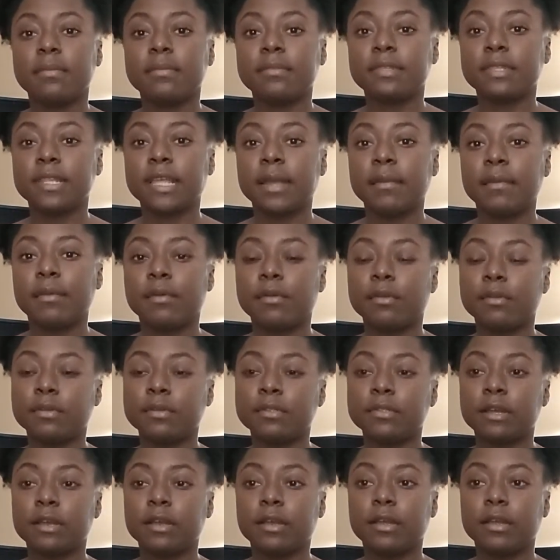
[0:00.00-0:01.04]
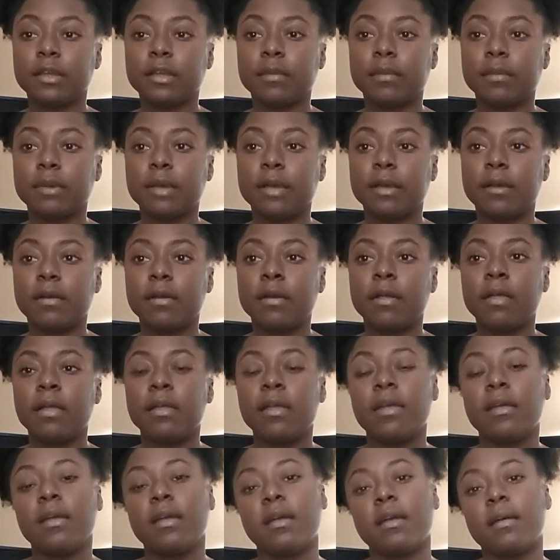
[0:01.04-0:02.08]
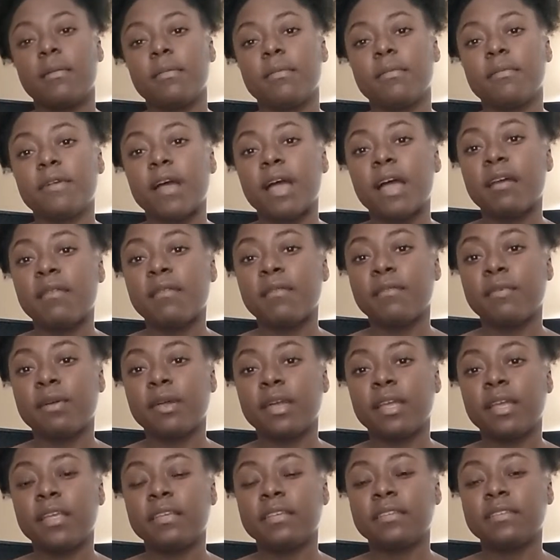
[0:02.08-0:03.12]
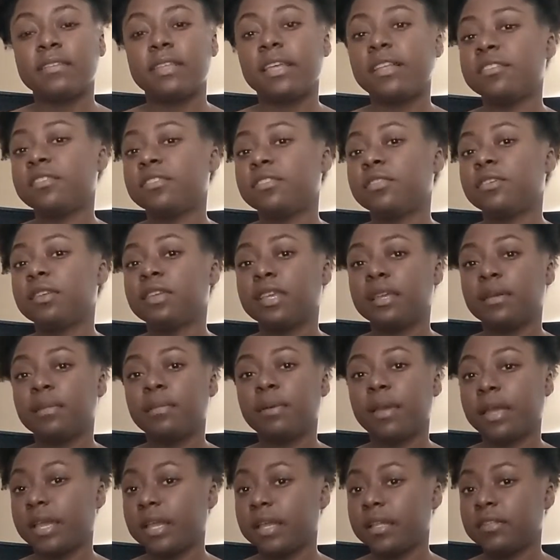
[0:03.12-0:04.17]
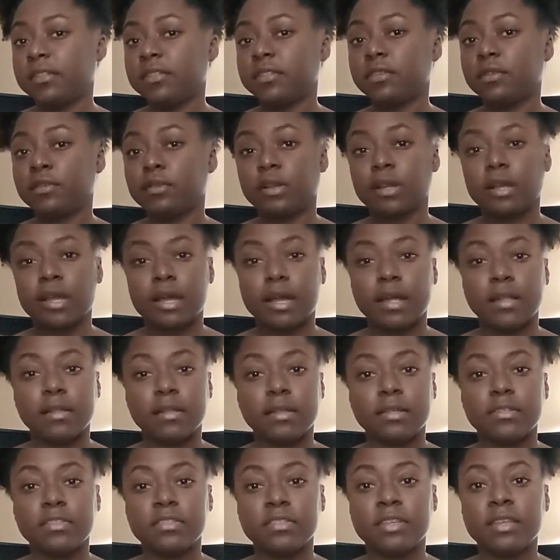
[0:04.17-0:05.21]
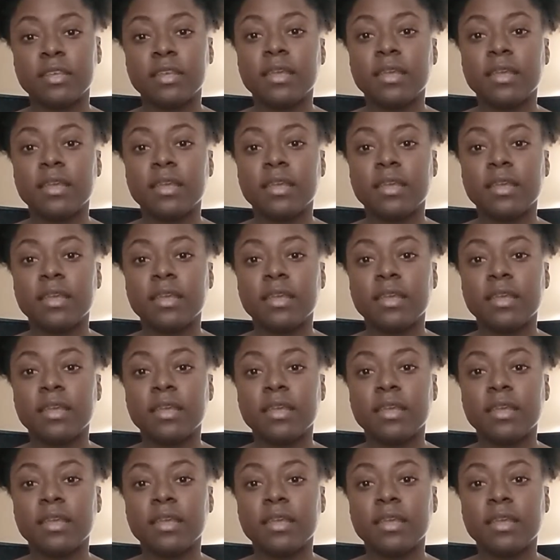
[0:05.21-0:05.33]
Today we're going to be talking about 5 ways that you can get paid to go to college.